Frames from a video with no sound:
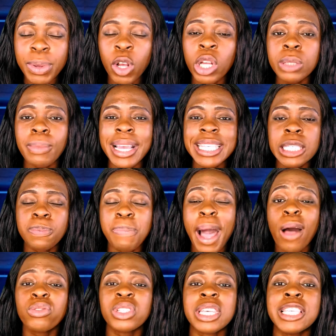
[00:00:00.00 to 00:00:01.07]
because my
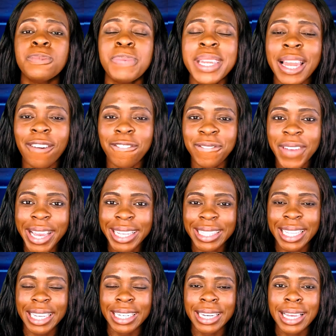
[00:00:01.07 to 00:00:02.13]
spouse is being
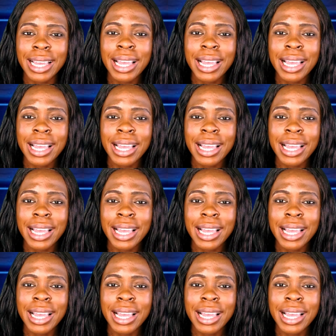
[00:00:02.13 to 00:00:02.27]
affected.